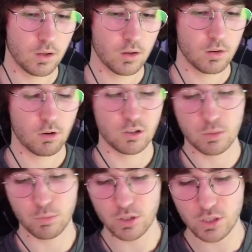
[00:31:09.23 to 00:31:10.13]

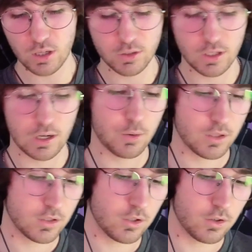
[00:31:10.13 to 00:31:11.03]
cross-chain bridging, which I would
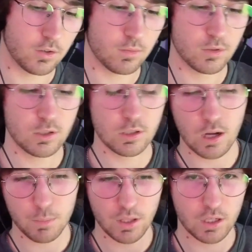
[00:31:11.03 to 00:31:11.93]
consider to
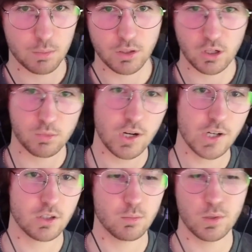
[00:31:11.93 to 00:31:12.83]
not be like complete chain
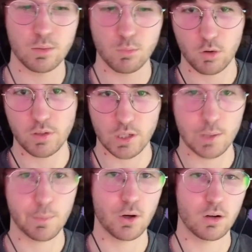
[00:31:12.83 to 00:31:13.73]
abstraction, but more of like a
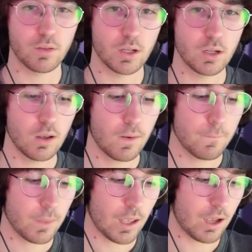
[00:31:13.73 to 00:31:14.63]
component of it.
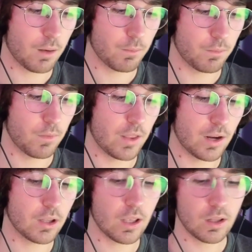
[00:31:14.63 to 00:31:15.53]
And
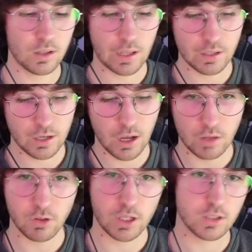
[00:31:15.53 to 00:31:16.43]
then at the account
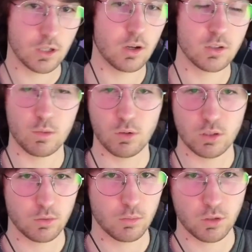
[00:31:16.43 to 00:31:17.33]
level, like I said, you also have
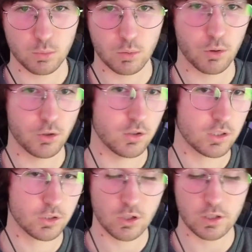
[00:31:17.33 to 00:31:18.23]
multiple approaches:
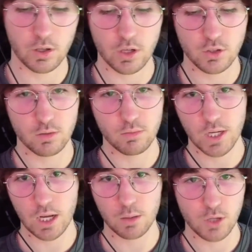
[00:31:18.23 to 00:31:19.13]
signature aggregation,
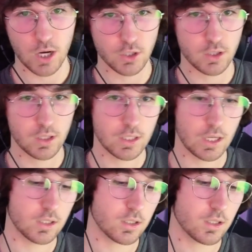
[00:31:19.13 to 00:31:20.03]
account abstraction,
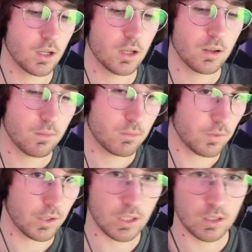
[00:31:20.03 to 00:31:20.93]
intents, stuff
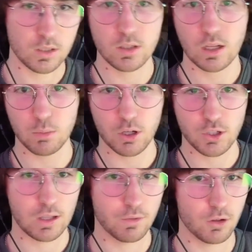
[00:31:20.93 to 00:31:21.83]
like this. At the
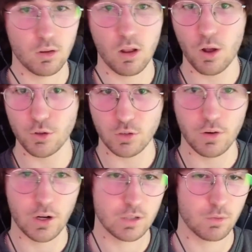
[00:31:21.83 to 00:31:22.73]
blockchain level, also
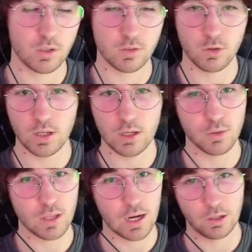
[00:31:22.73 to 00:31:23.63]
various different ways of doing it.
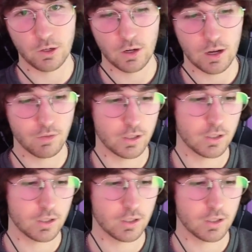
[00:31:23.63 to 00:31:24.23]
With AggLayer, you have like